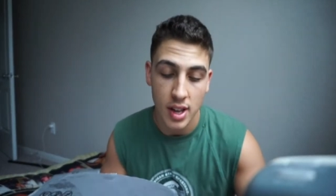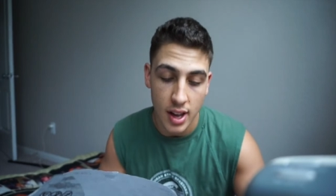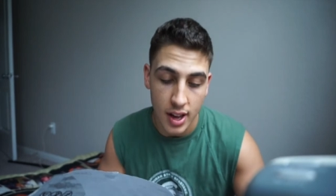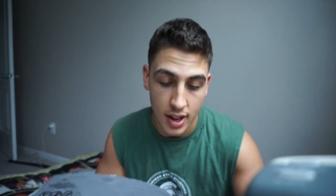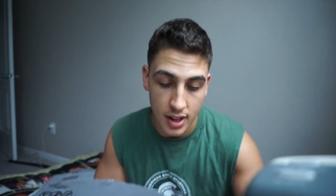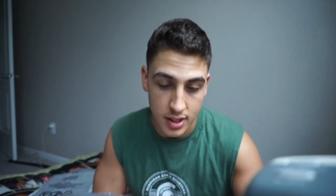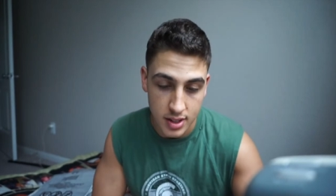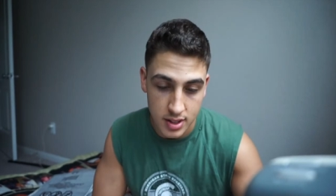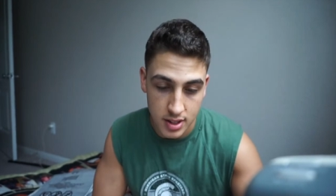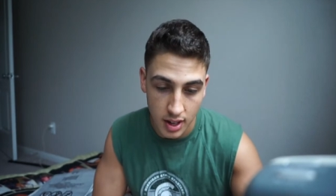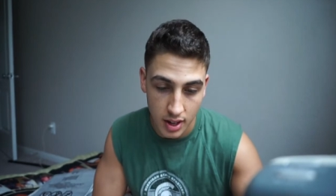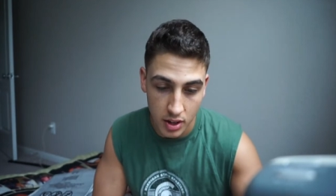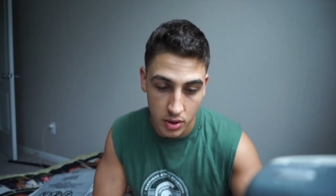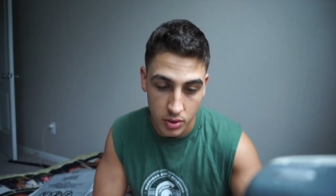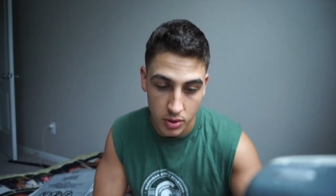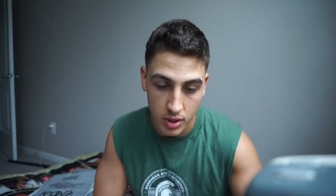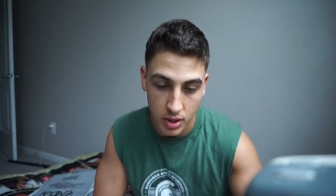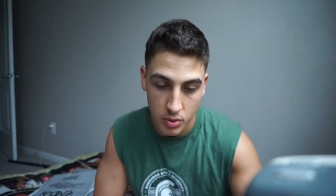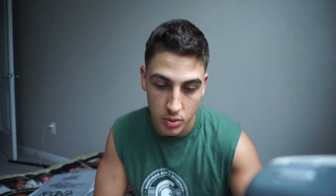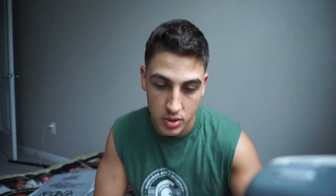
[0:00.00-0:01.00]
guys. I
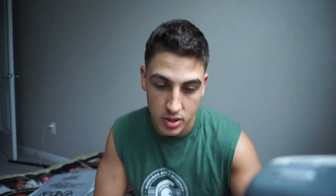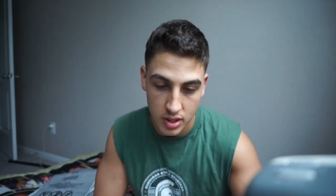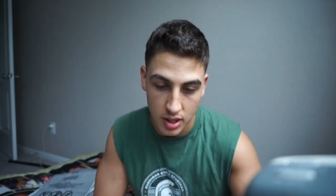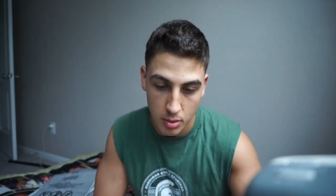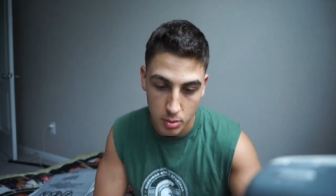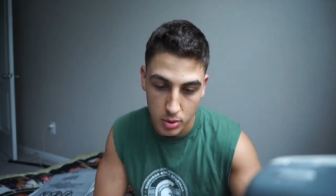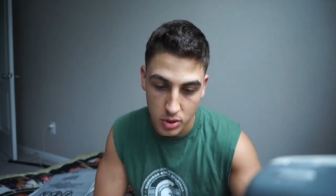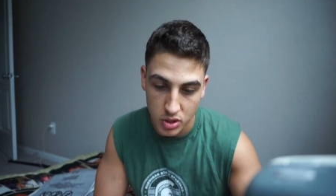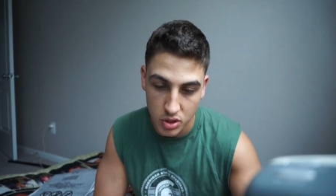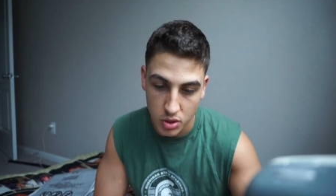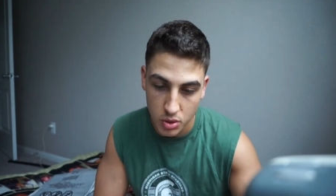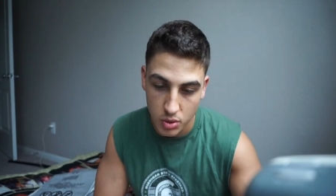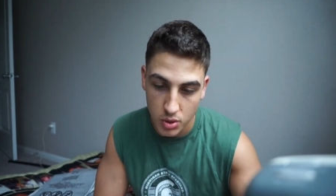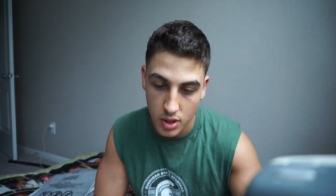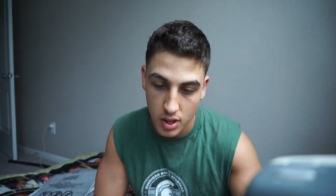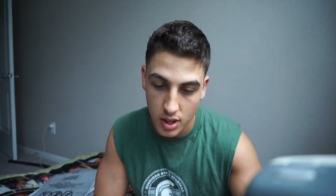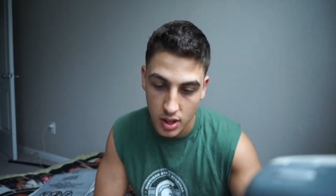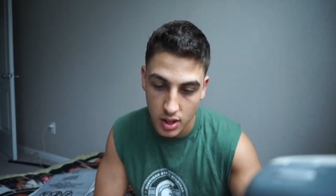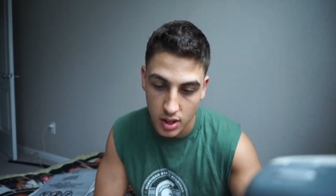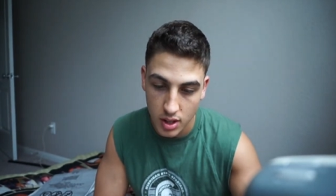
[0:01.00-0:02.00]
only was able to
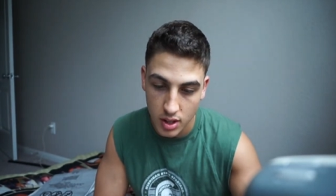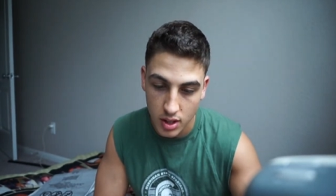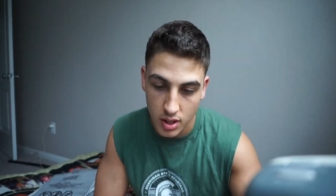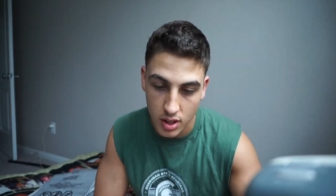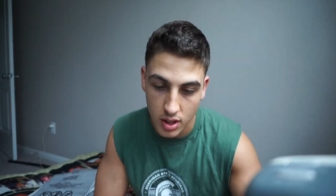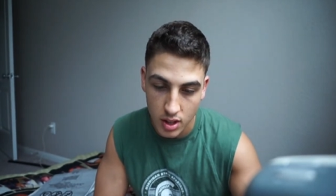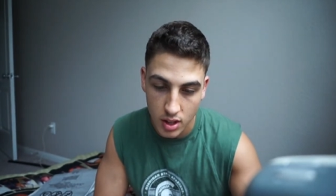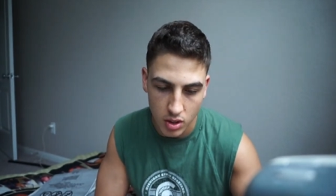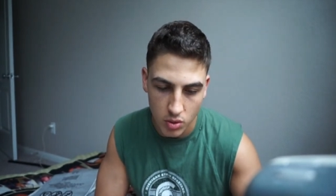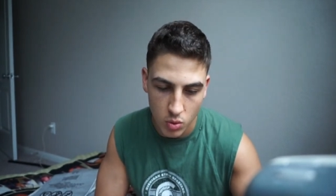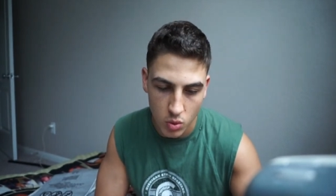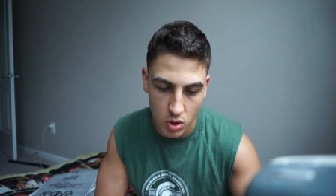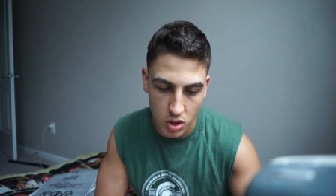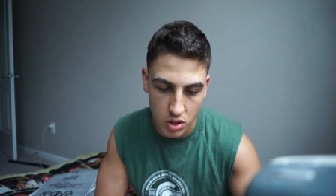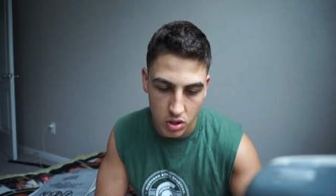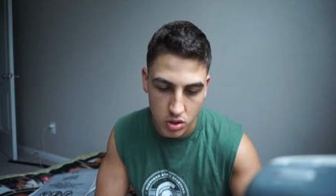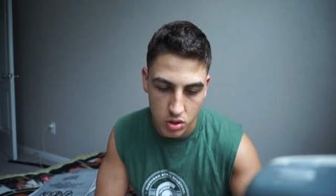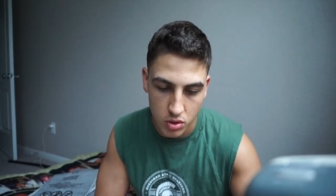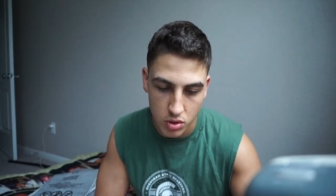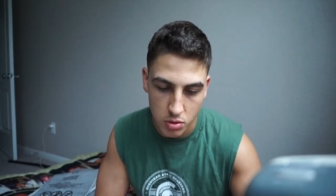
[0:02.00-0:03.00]
get like one
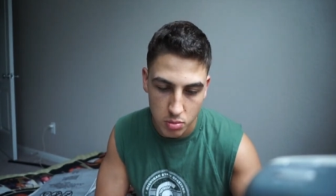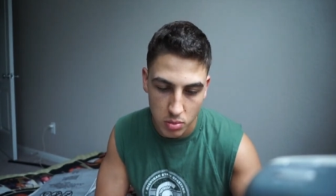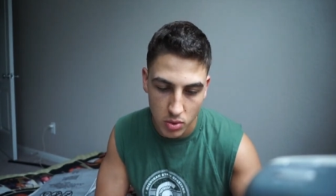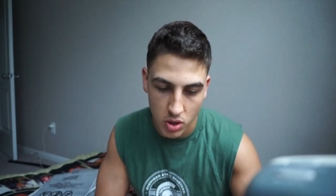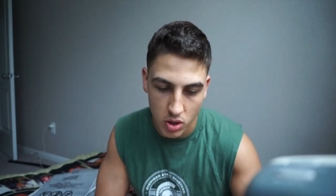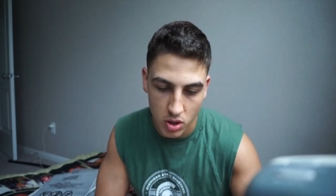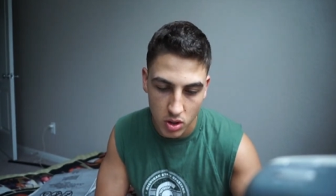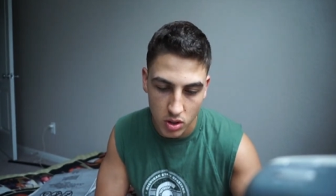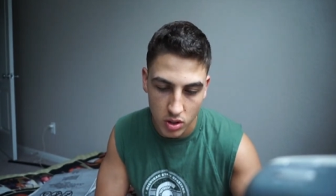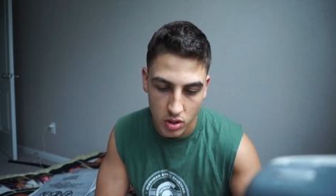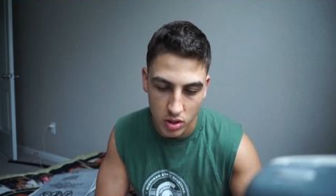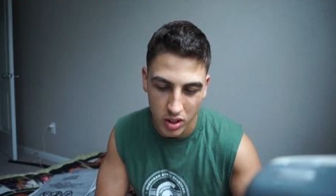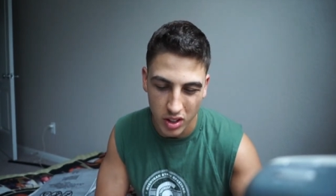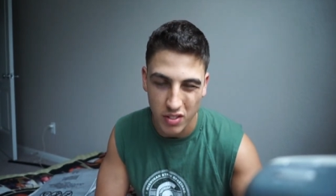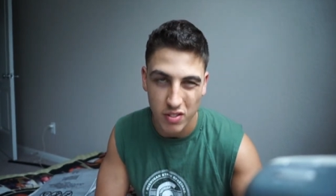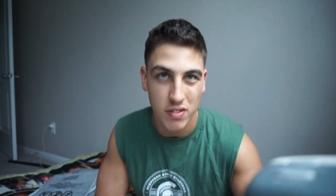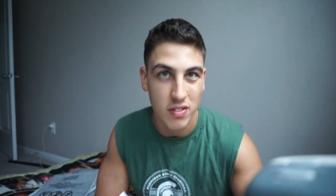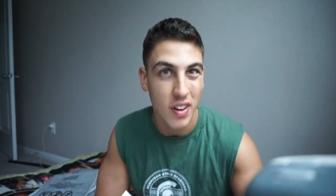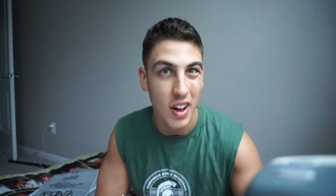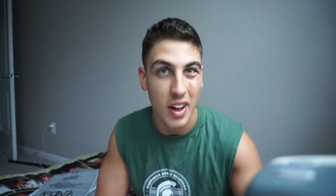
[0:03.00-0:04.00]
or two small, like
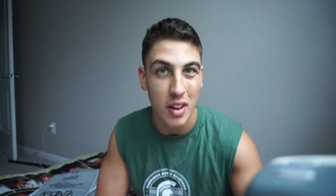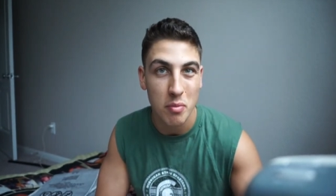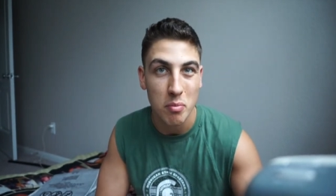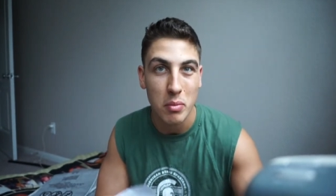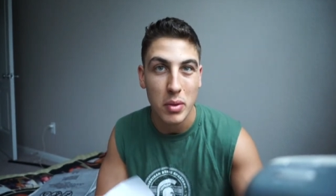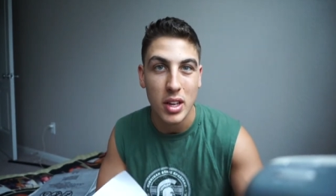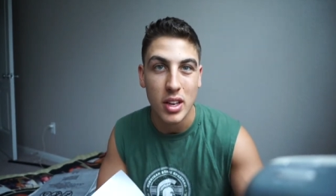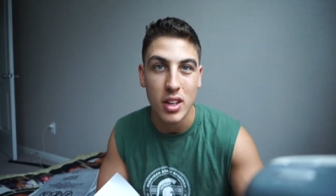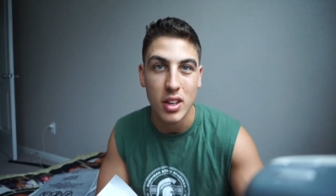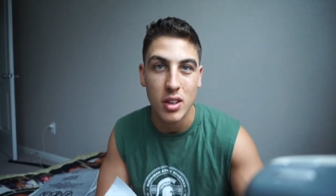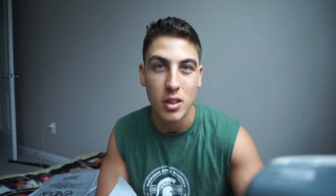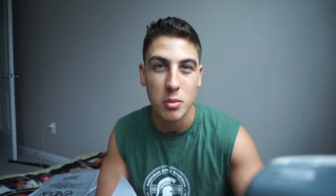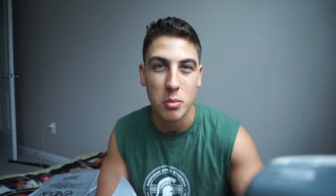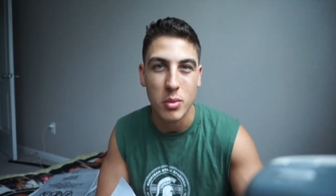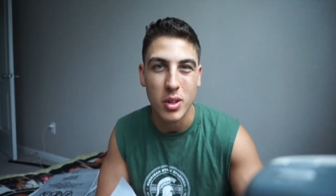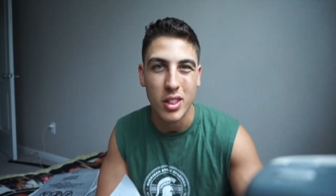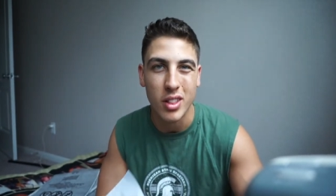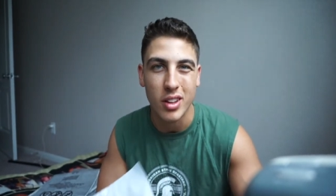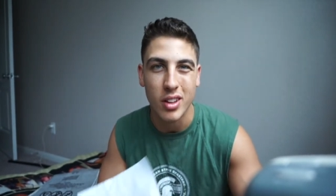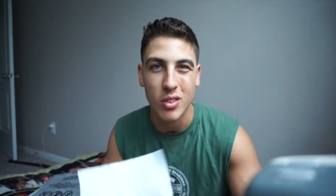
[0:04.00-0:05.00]
five medium,
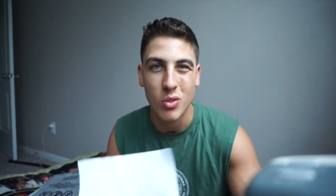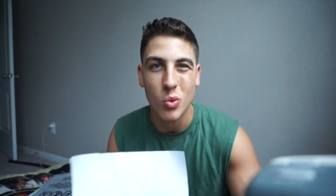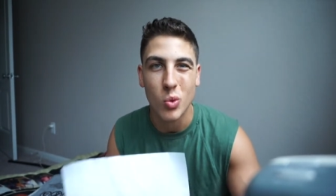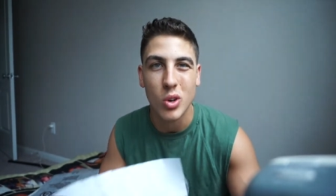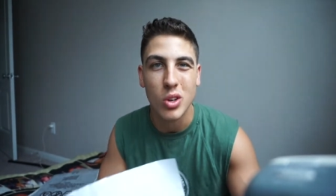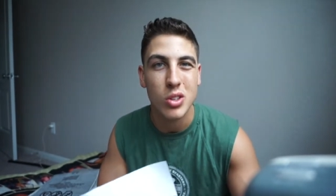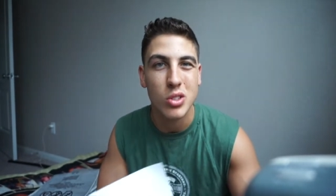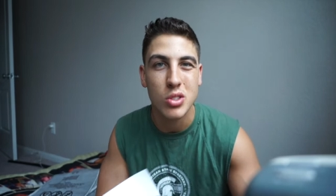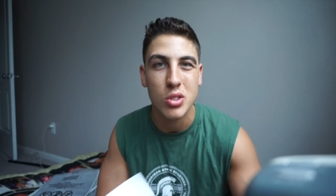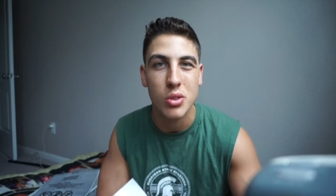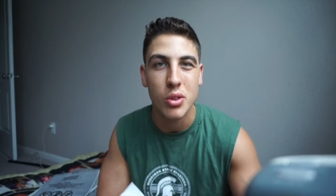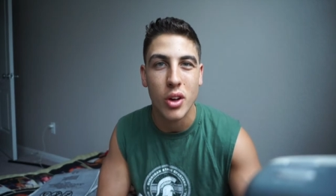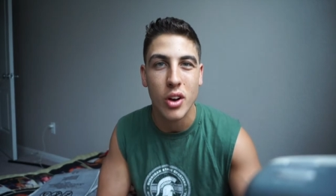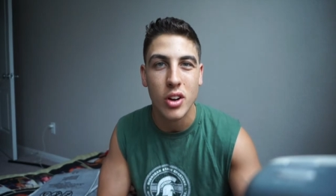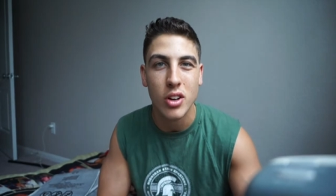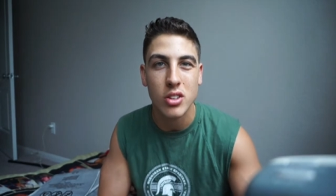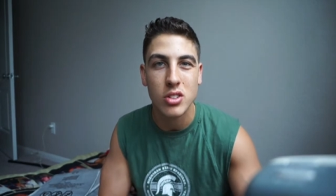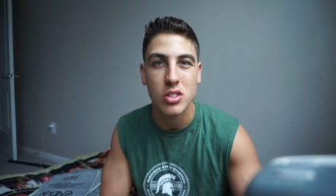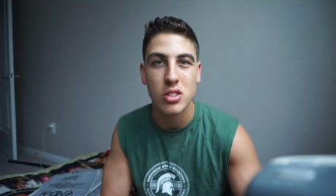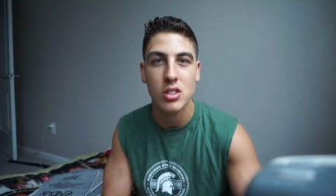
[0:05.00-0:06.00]
and then one or two
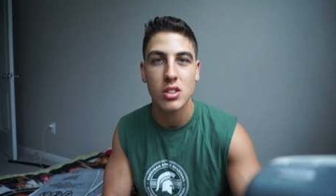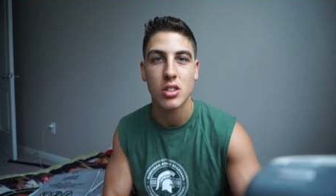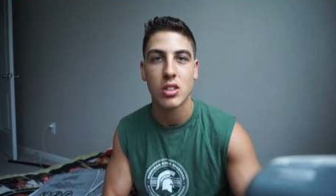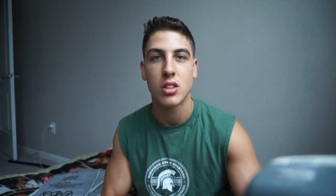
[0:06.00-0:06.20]
large.